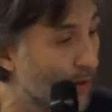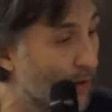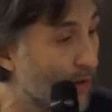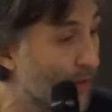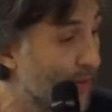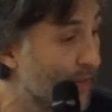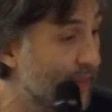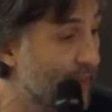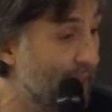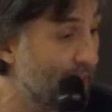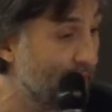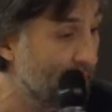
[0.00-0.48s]
of
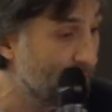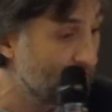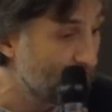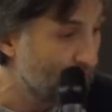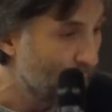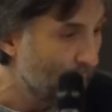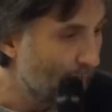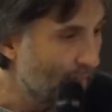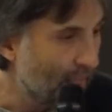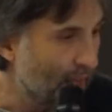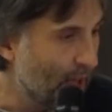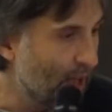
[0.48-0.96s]
things.
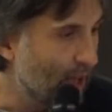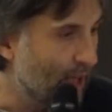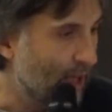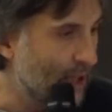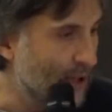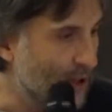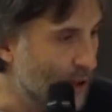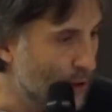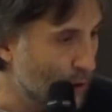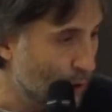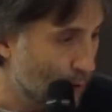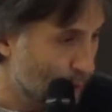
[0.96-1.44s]

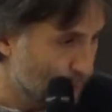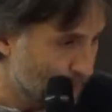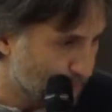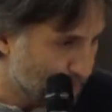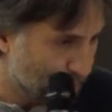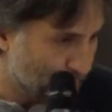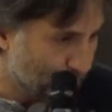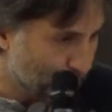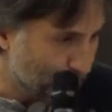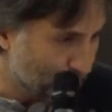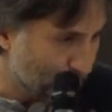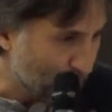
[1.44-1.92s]
And so
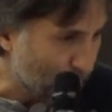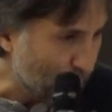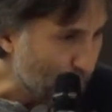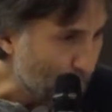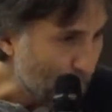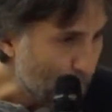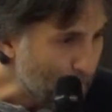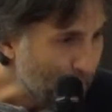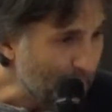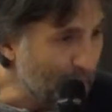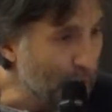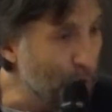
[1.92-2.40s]

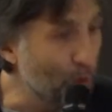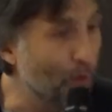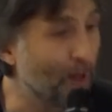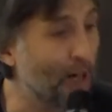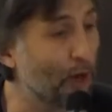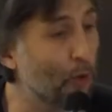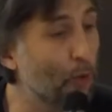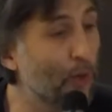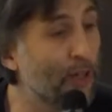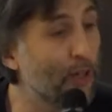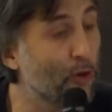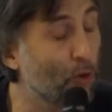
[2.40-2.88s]
you
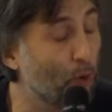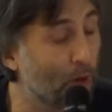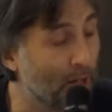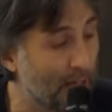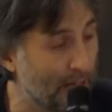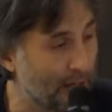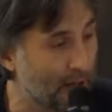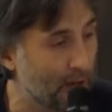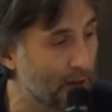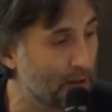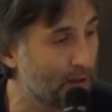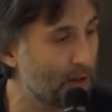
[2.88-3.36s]
are
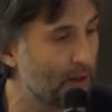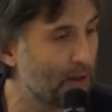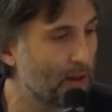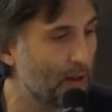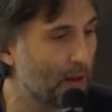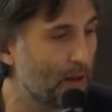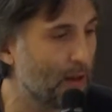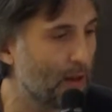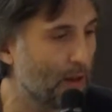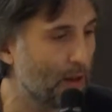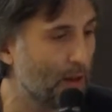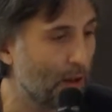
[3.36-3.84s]
required
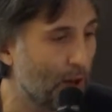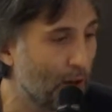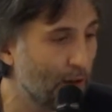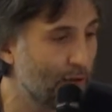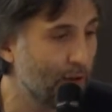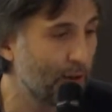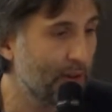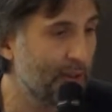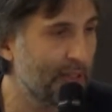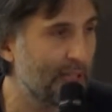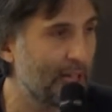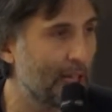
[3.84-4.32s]

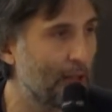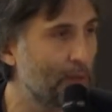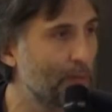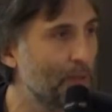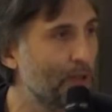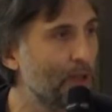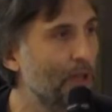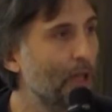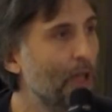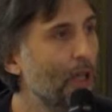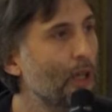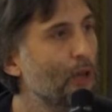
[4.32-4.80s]

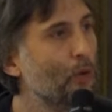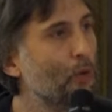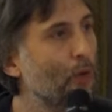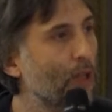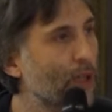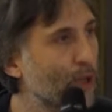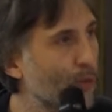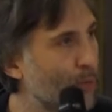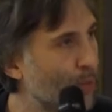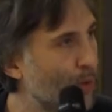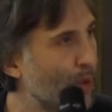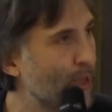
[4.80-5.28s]
oftentimes to
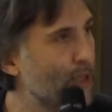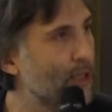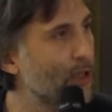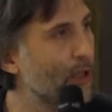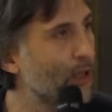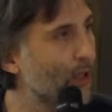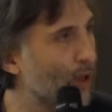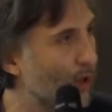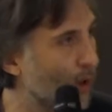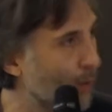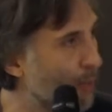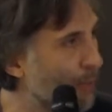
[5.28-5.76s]
express
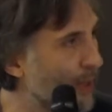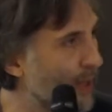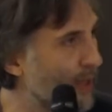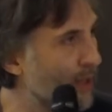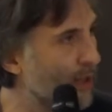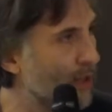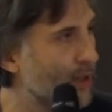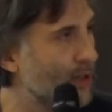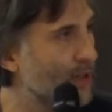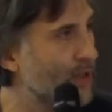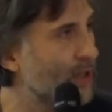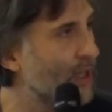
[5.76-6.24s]

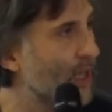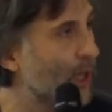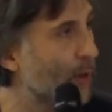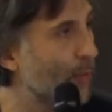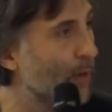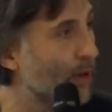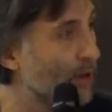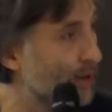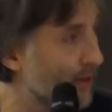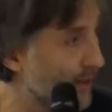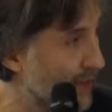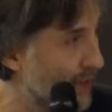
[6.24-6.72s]
opinions
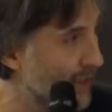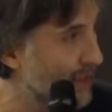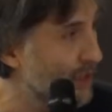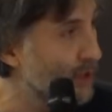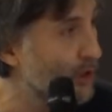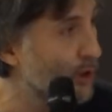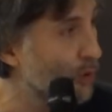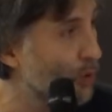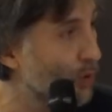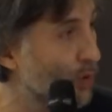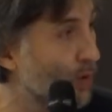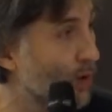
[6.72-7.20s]
about
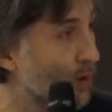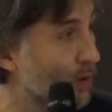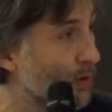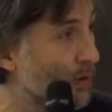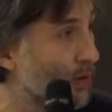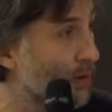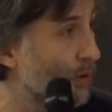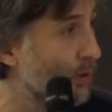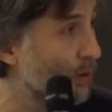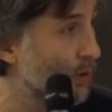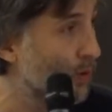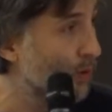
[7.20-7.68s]
things you don't
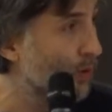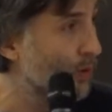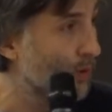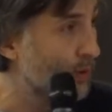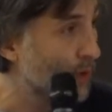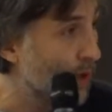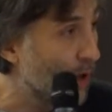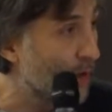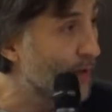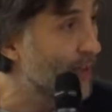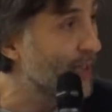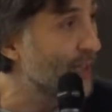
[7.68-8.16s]
know
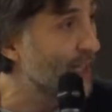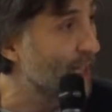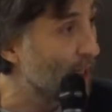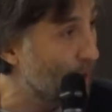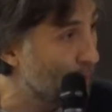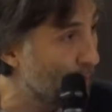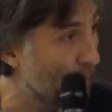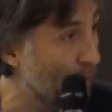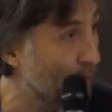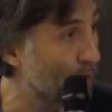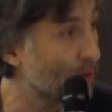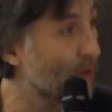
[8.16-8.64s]
nothing
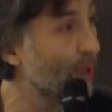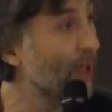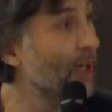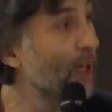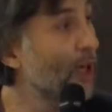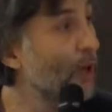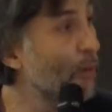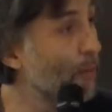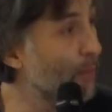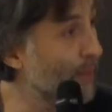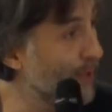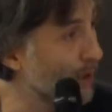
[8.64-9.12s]
about
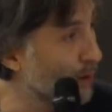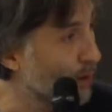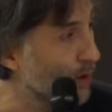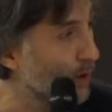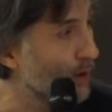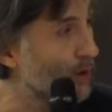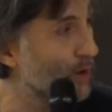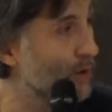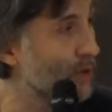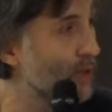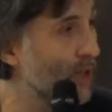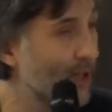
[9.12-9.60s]

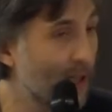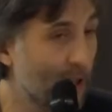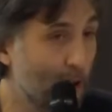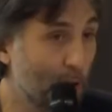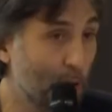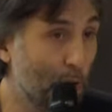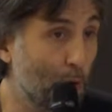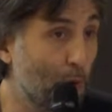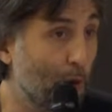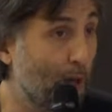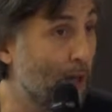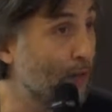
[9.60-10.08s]
because
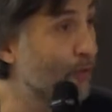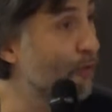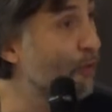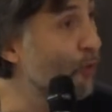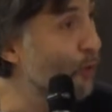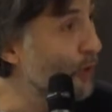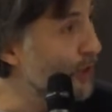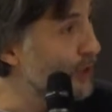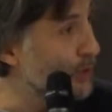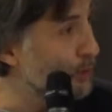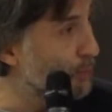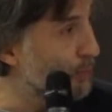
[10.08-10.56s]
you have
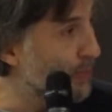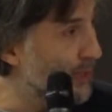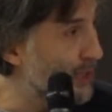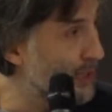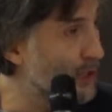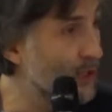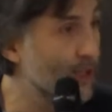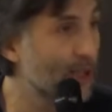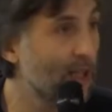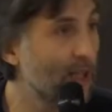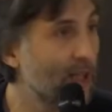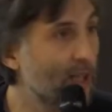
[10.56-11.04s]
free
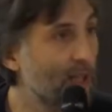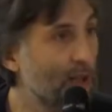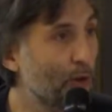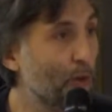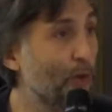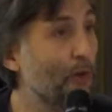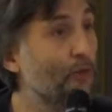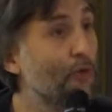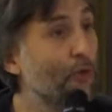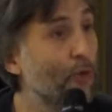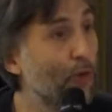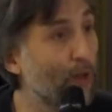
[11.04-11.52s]
speech, you
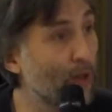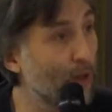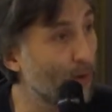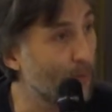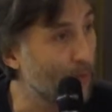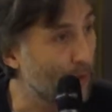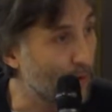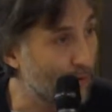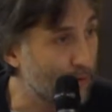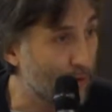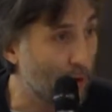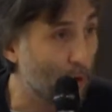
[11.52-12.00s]
have
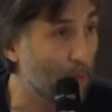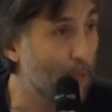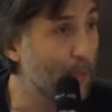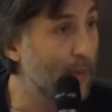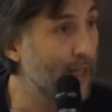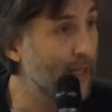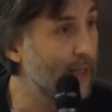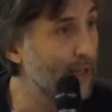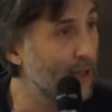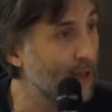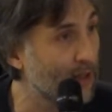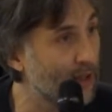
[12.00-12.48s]
freedom of
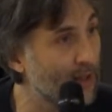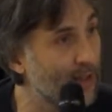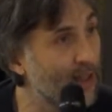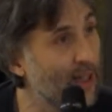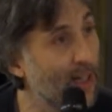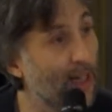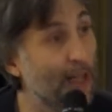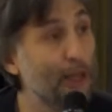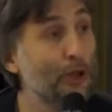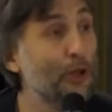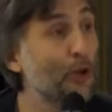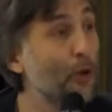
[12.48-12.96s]
opinion,
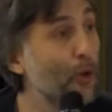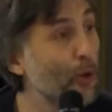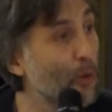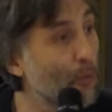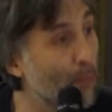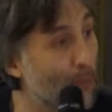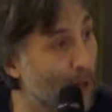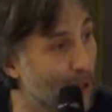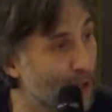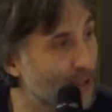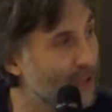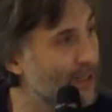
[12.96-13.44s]
and so you
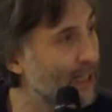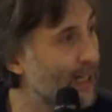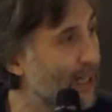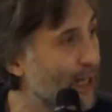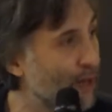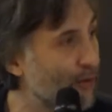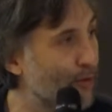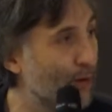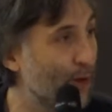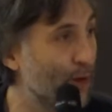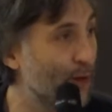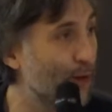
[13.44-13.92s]
must
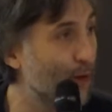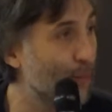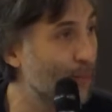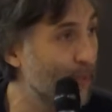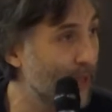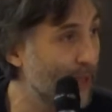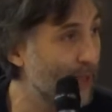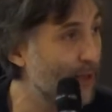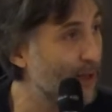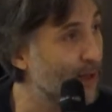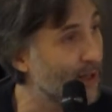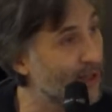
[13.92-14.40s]
have an
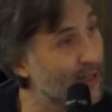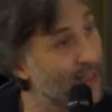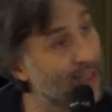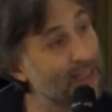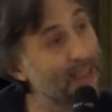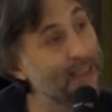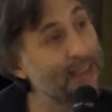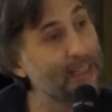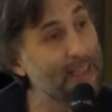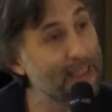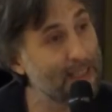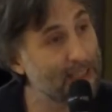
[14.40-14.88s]
opinion,
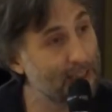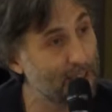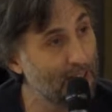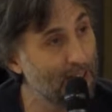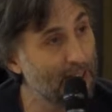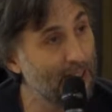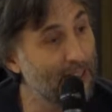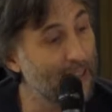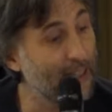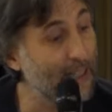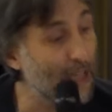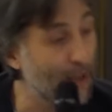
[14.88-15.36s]
and this
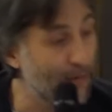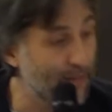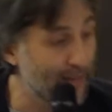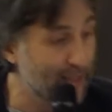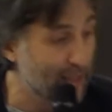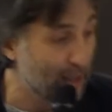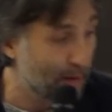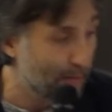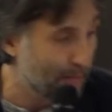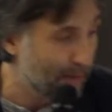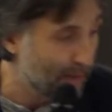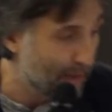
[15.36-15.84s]

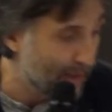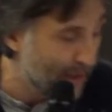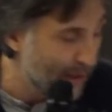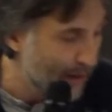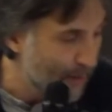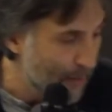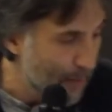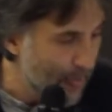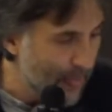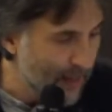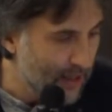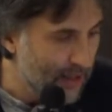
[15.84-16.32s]
inevitably
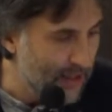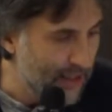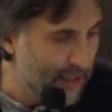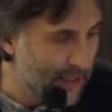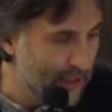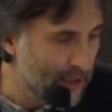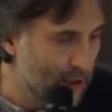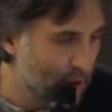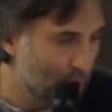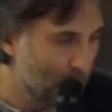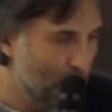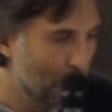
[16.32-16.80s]

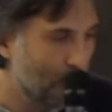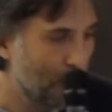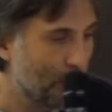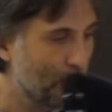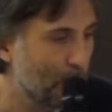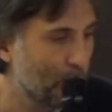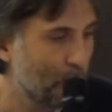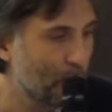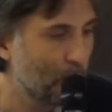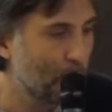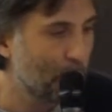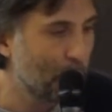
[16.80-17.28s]
leads
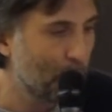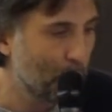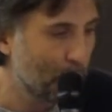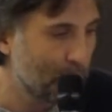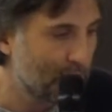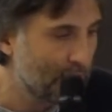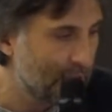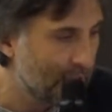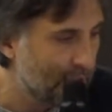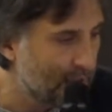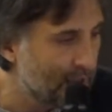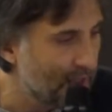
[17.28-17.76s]
to
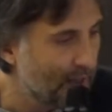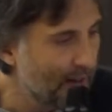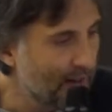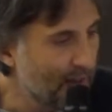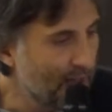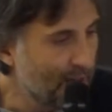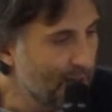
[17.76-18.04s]
bullshit.